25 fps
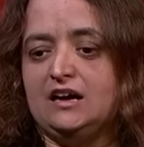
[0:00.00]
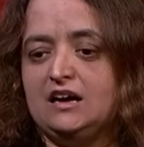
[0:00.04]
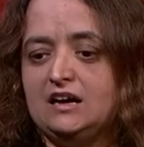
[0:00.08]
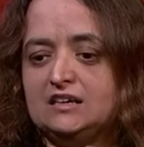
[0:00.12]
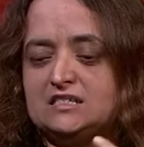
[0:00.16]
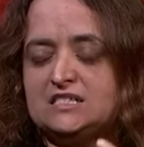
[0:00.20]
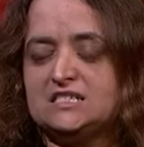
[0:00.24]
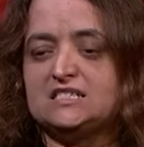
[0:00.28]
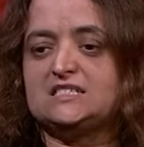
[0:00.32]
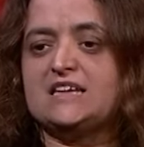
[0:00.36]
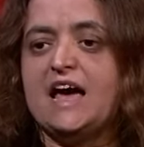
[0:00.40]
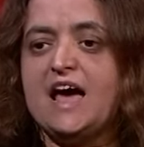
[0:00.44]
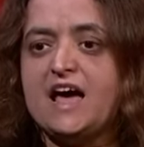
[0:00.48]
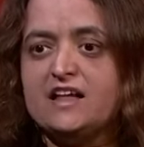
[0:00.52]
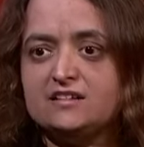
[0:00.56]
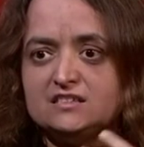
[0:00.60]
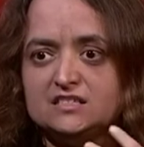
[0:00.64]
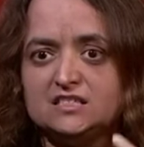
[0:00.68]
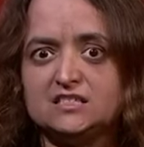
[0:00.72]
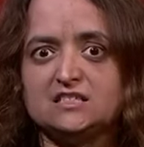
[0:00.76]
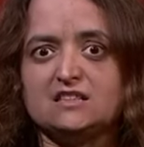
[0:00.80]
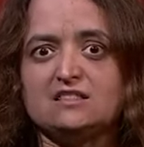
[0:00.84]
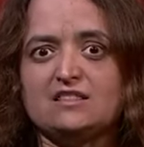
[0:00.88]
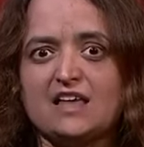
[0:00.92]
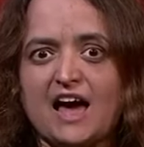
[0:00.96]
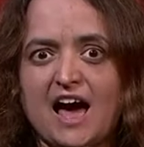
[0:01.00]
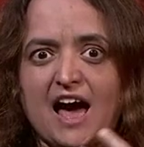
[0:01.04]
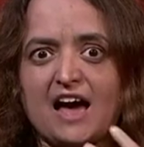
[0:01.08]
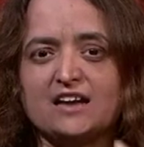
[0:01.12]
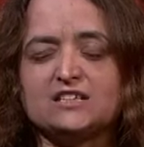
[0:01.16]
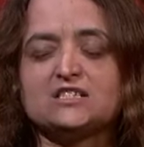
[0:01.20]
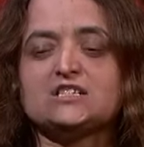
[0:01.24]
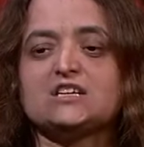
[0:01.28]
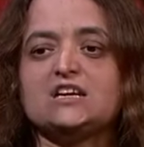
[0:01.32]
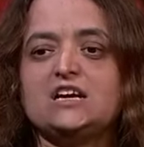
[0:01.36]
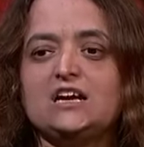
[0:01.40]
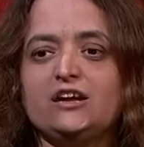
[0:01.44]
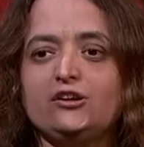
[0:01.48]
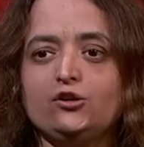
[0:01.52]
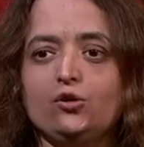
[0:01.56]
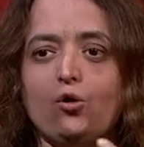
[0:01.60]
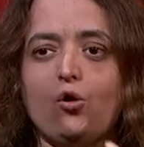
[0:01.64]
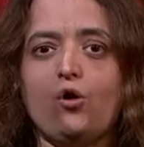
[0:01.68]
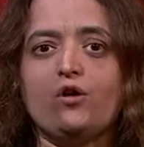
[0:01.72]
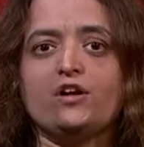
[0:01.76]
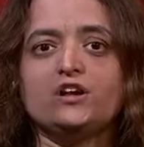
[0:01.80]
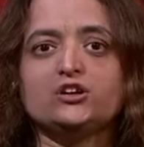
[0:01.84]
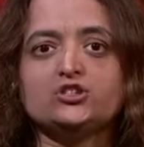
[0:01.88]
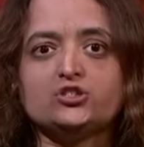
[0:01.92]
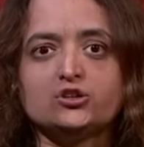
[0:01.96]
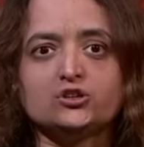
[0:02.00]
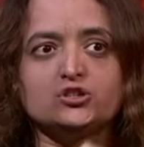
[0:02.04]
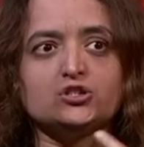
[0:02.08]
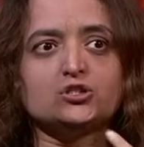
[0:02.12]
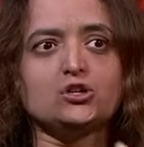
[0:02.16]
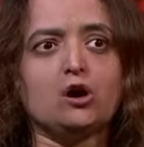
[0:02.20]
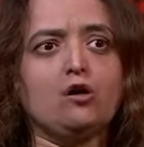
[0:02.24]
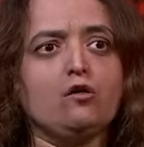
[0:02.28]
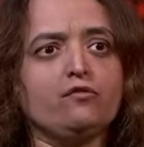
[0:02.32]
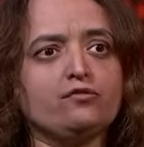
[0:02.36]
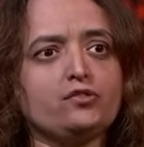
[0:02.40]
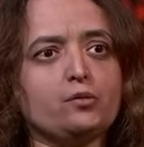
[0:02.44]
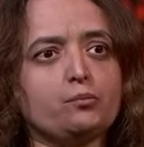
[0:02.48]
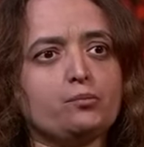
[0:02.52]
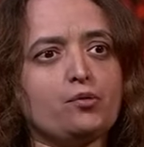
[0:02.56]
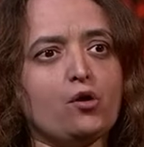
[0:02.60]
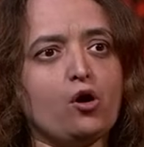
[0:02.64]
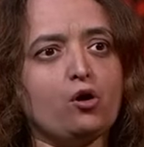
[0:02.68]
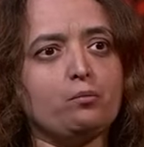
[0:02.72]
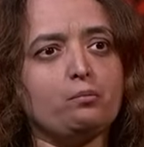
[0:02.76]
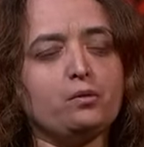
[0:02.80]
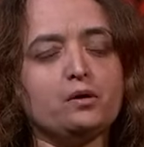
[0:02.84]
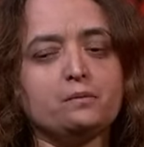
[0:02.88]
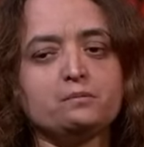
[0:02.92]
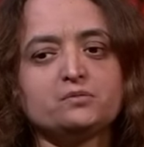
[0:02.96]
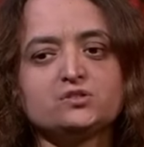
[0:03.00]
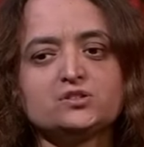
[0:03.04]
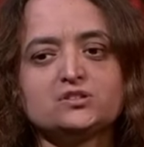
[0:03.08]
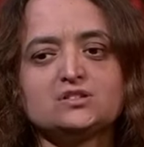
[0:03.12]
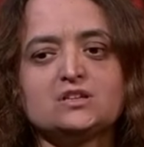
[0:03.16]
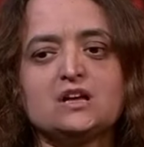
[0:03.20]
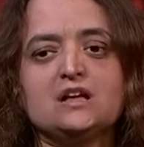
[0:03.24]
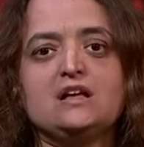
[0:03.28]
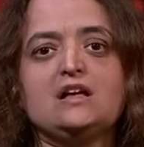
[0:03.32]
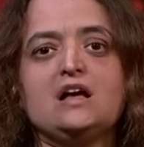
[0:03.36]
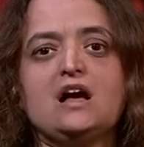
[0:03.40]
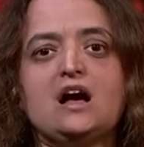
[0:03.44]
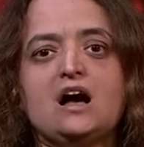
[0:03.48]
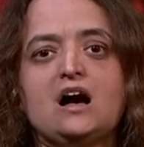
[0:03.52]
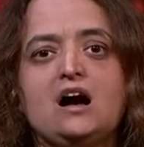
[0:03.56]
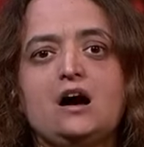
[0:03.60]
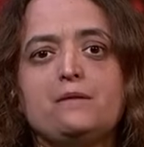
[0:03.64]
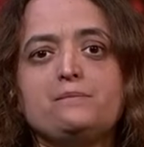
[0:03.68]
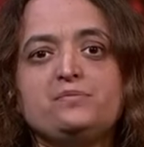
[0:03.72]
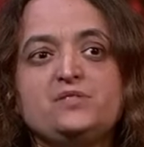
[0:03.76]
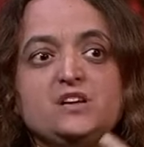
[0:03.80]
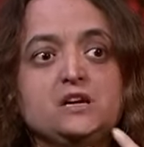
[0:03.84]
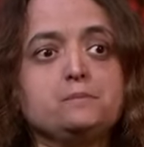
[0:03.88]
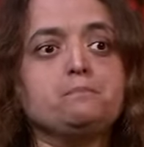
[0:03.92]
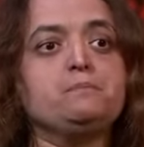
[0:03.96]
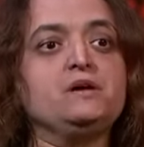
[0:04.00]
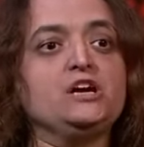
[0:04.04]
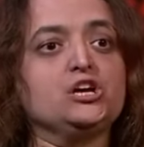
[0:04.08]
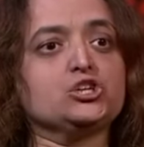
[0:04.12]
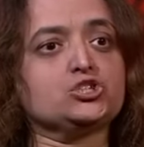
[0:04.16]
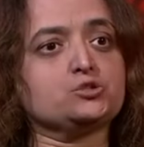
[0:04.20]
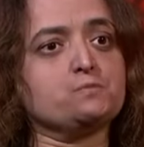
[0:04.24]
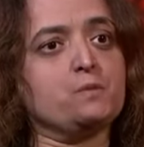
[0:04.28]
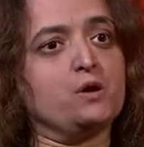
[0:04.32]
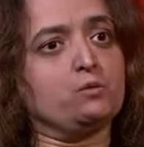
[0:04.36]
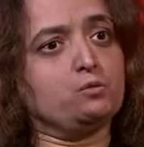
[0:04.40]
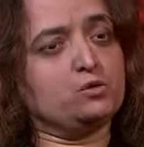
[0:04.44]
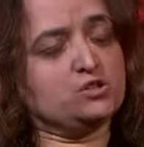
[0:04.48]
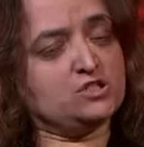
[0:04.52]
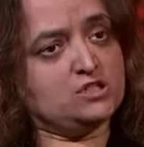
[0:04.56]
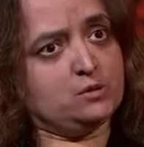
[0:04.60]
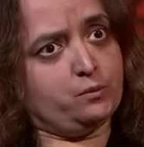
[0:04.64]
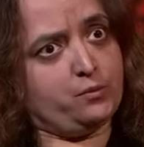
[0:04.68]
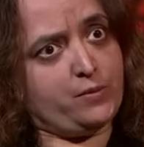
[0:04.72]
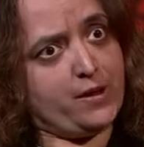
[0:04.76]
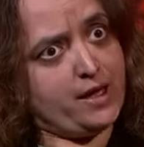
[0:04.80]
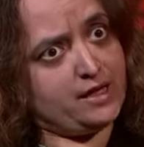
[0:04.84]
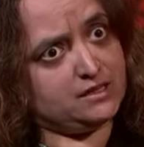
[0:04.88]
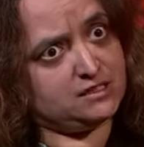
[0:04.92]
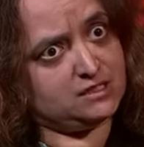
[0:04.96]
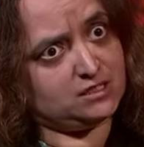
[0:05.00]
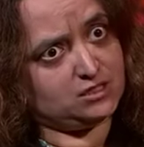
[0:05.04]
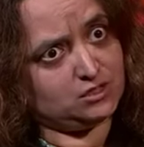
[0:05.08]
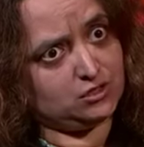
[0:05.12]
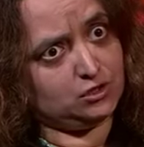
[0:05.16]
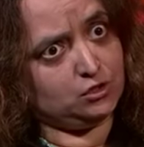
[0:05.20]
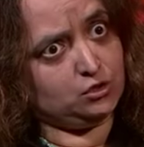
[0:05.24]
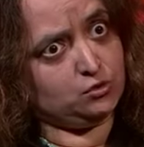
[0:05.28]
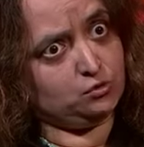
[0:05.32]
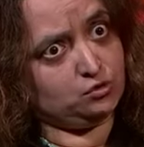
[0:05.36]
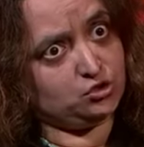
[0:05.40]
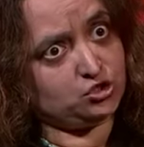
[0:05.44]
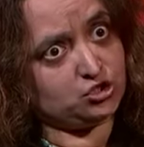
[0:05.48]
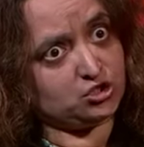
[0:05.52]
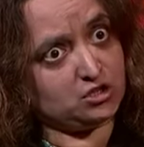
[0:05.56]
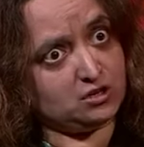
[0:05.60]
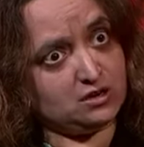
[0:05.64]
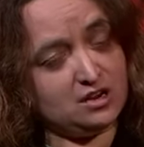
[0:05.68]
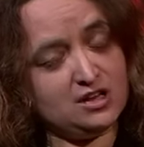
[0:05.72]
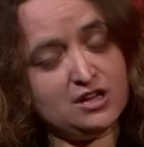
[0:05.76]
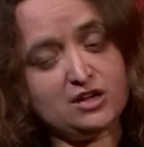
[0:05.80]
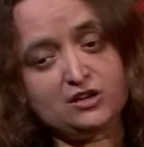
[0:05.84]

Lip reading: a sense that in order to solve the problems, the impeachment was the best solution.